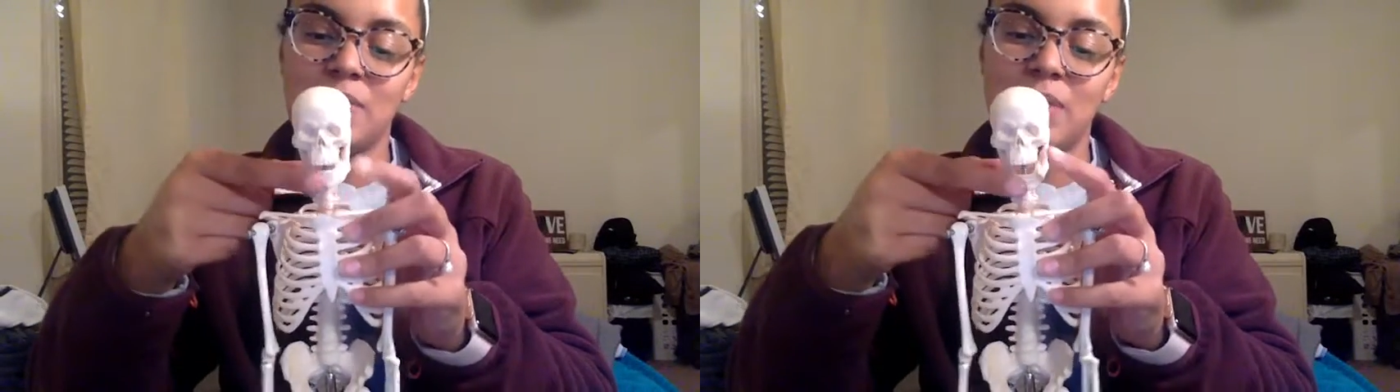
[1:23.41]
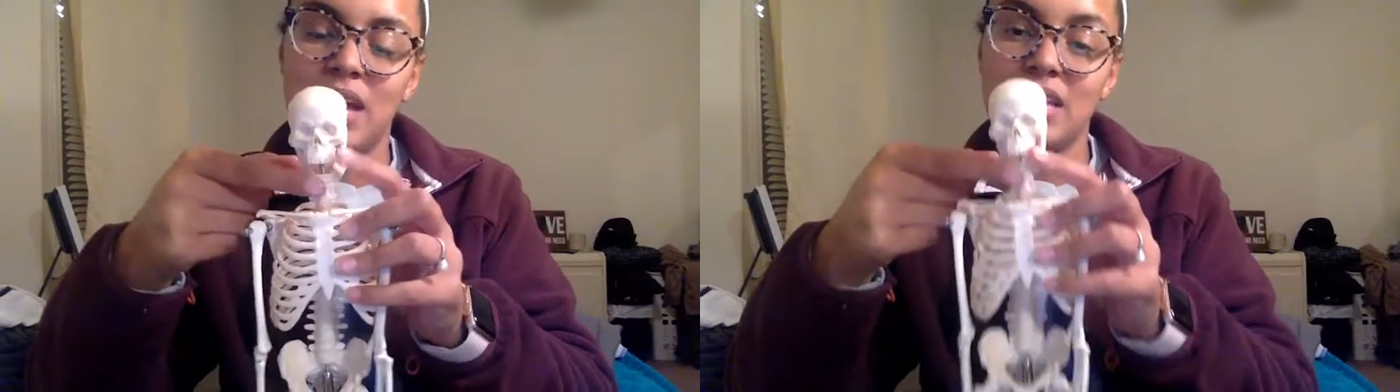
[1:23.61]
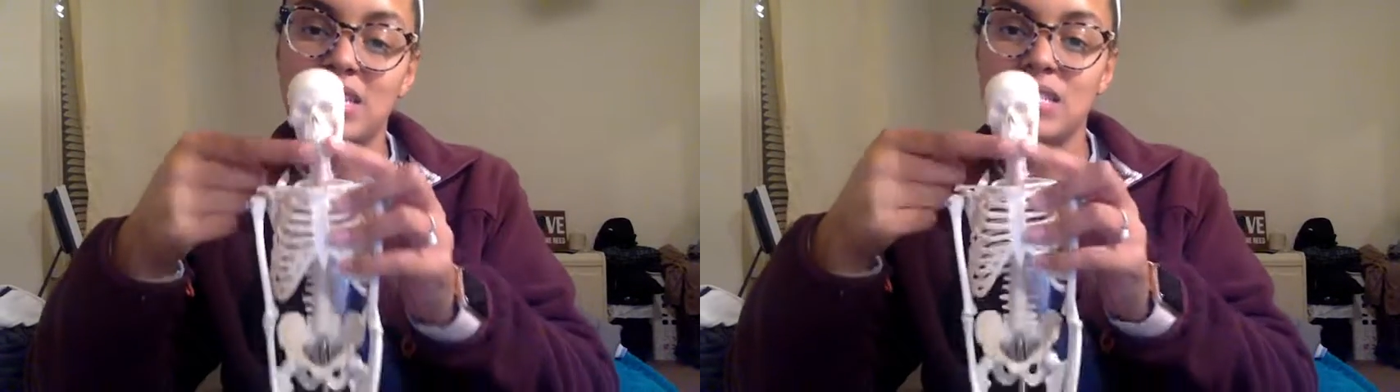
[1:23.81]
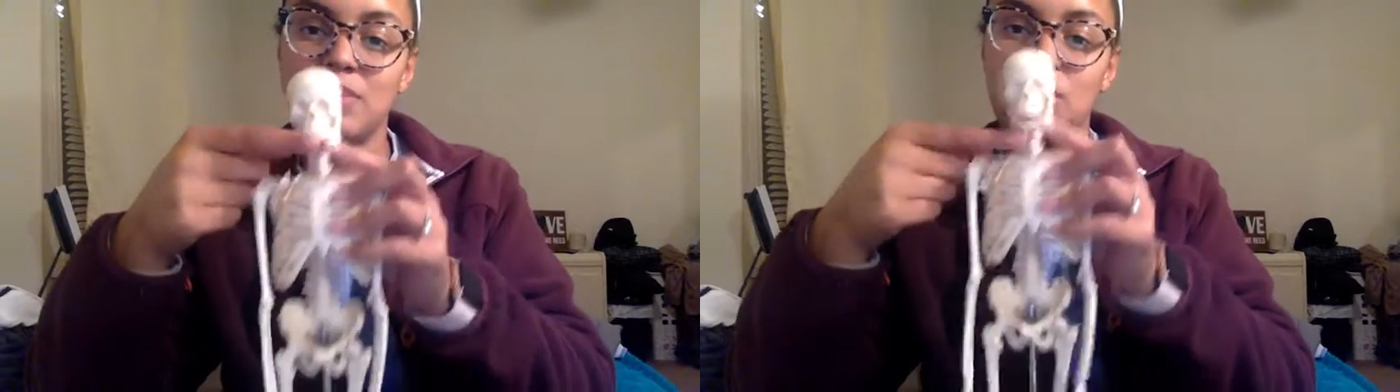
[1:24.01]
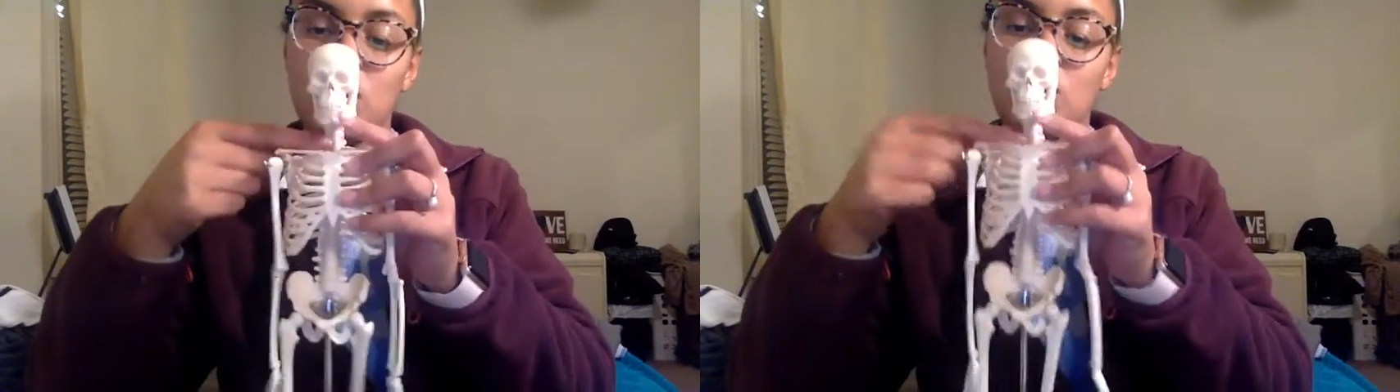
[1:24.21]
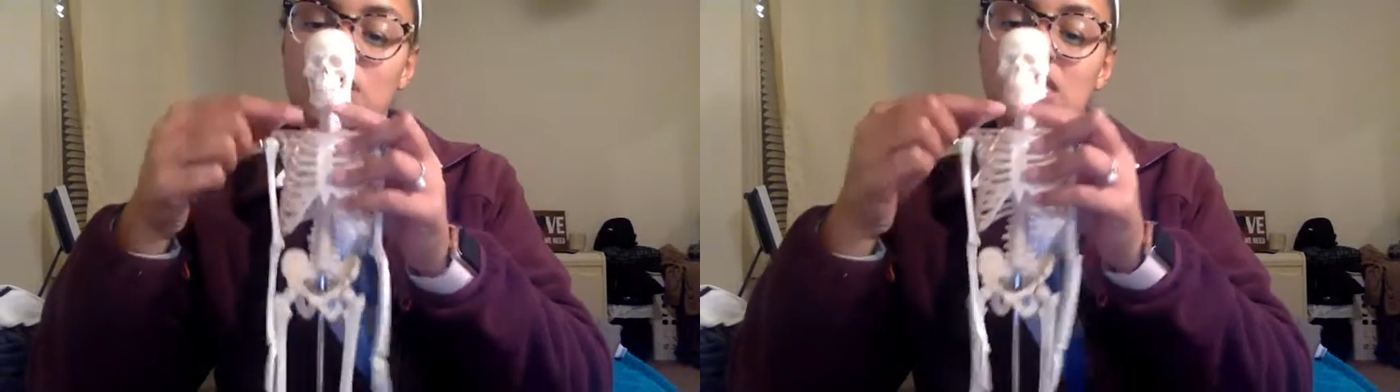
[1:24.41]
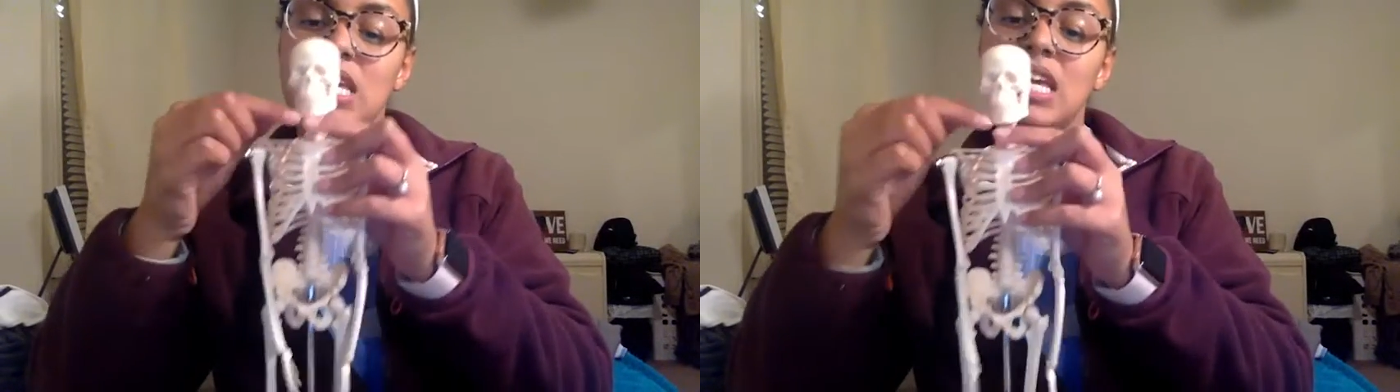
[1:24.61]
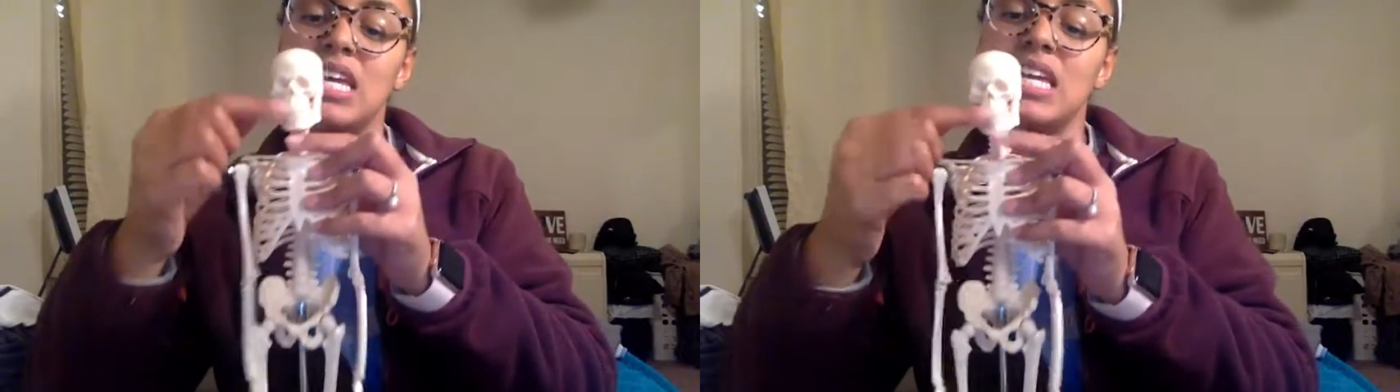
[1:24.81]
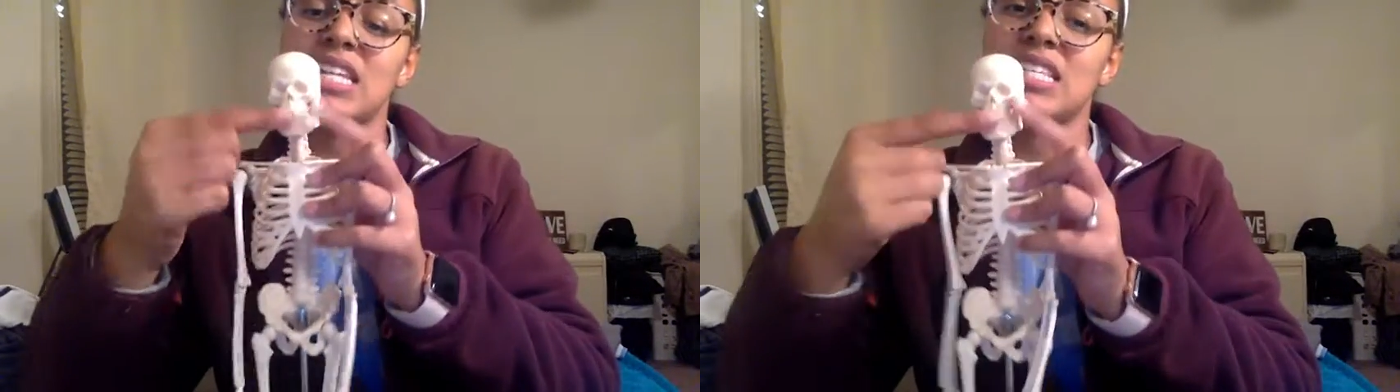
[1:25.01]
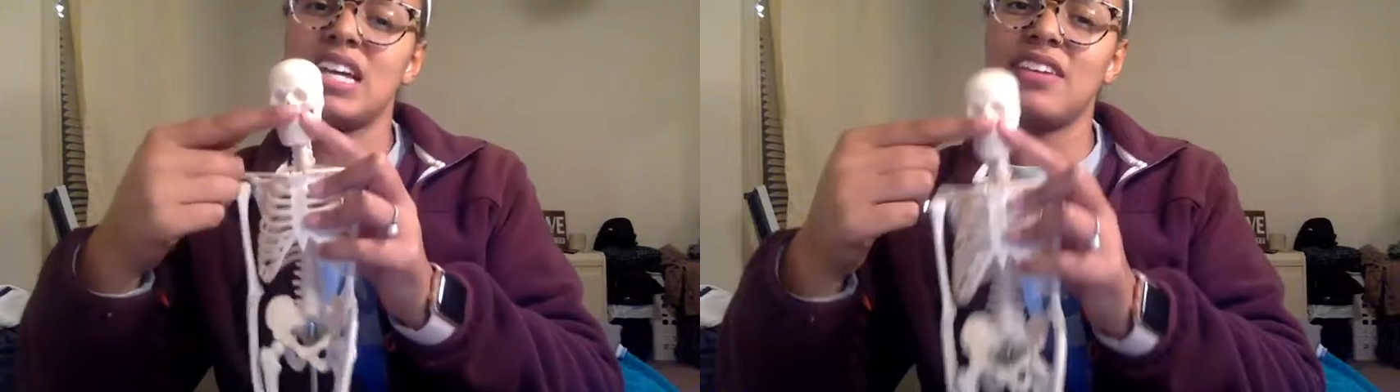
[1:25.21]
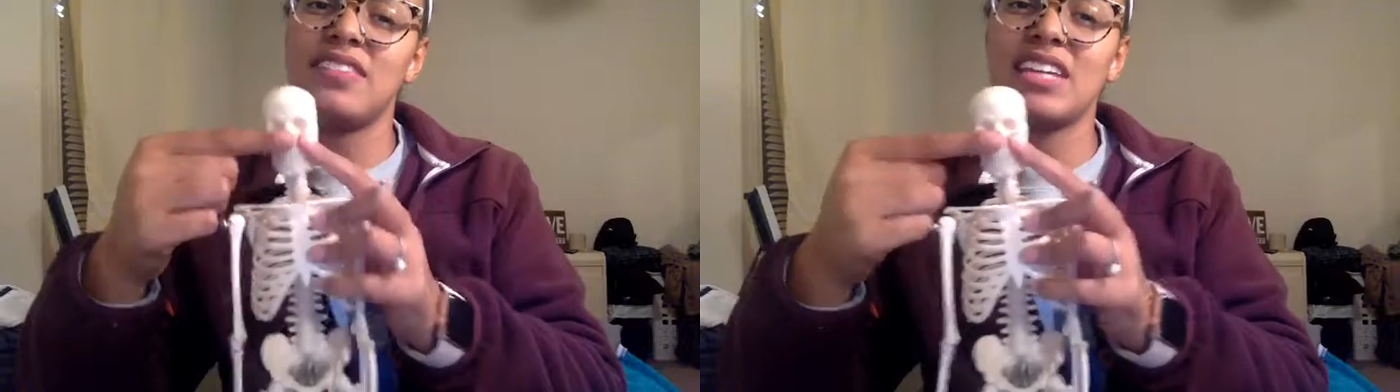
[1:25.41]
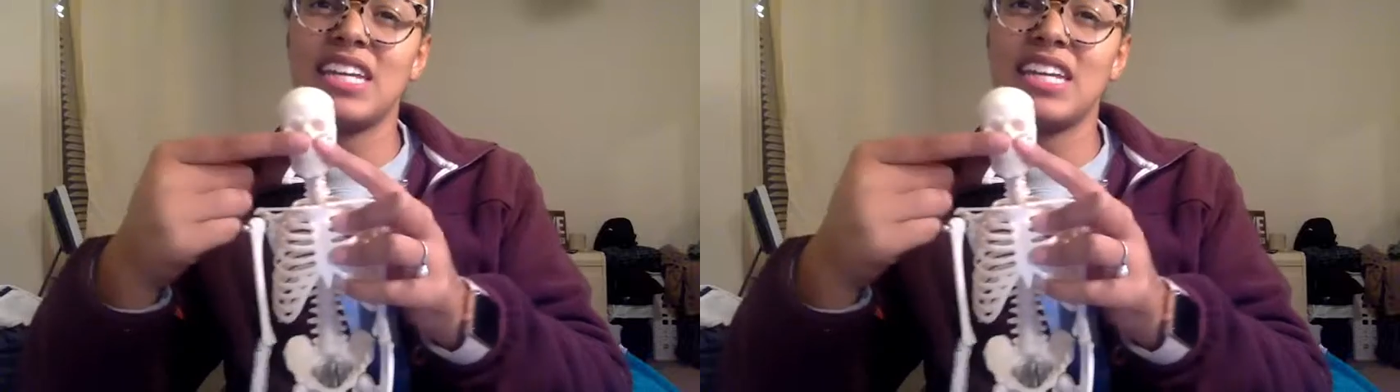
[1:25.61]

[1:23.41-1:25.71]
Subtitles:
palatine bones is kind of like